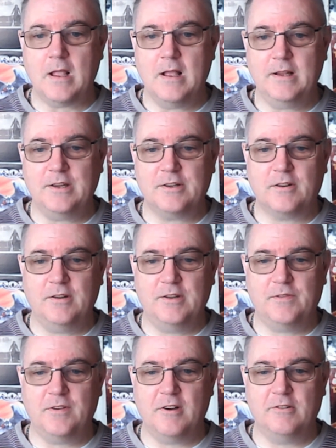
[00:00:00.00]
And his,
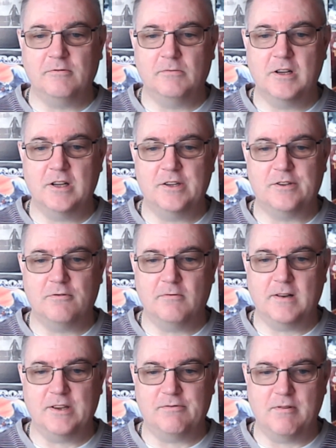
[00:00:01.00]
his final words are
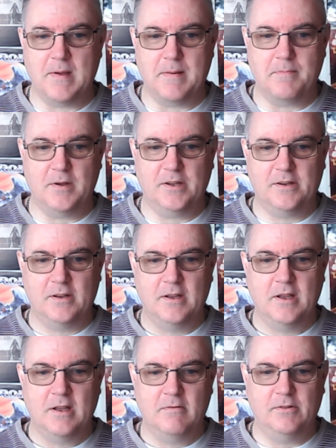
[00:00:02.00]
always remembered,
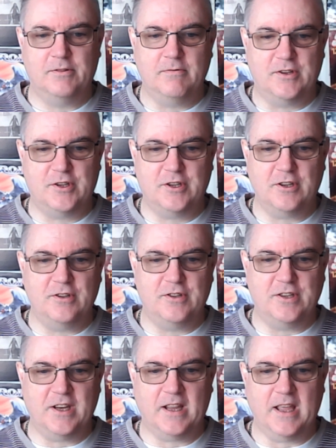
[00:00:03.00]
but to his son
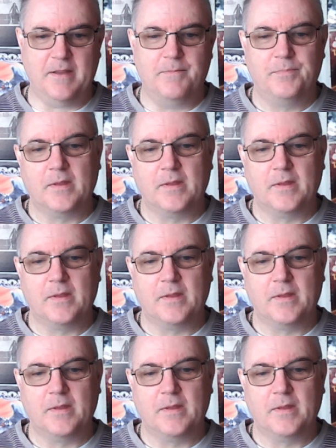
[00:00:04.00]
Ziggy.